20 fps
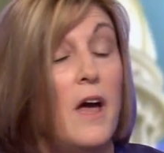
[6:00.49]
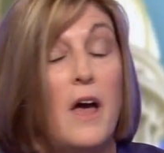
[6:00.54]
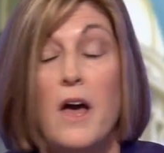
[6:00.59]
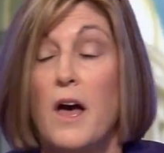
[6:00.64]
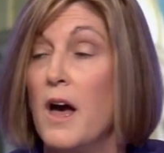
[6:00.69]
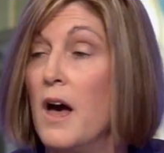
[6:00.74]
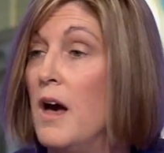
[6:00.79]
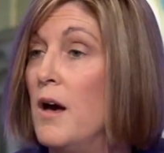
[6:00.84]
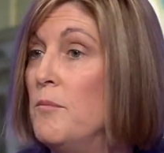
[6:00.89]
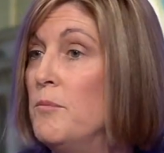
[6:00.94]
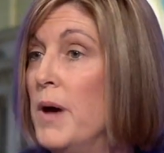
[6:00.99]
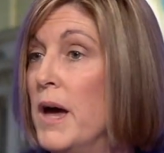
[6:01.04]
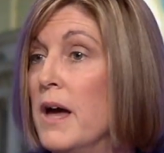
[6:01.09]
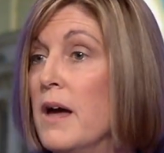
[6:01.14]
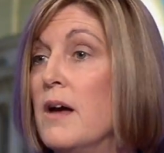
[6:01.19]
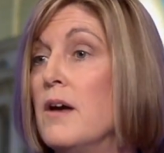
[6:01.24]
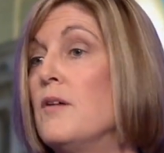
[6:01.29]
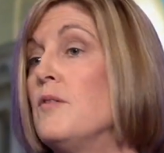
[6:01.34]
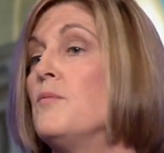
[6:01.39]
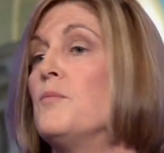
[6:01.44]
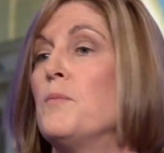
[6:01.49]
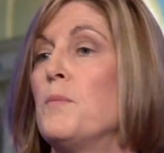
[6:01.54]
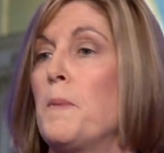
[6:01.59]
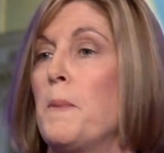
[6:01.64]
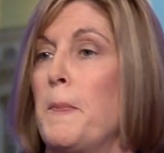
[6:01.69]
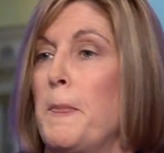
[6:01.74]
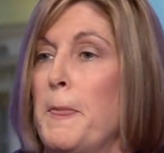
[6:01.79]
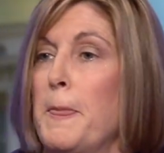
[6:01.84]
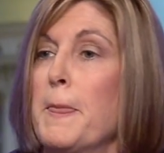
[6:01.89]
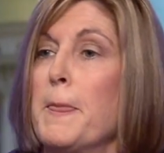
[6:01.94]
So hold on, Raph's,
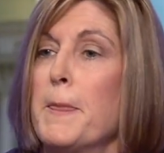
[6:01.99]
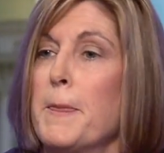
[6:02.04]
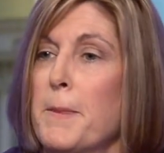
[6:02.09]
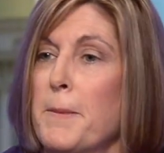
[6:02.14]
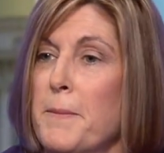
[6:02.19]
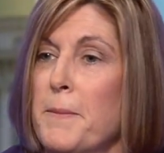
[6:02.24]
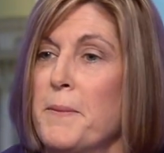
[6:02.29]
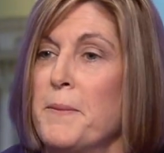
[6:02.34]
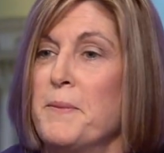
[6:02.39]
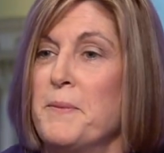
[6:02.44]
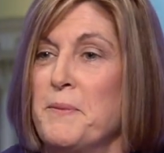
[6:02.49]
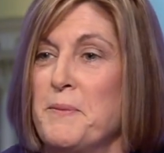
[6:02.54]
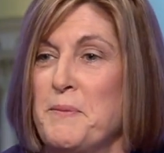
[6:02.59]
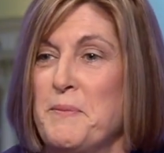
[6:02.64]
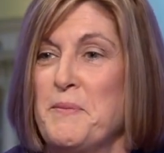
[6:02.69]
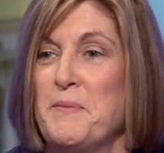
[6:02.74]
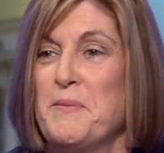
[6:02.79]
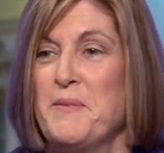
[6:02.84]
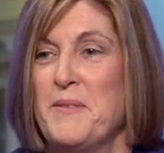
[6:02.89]
I hate to go into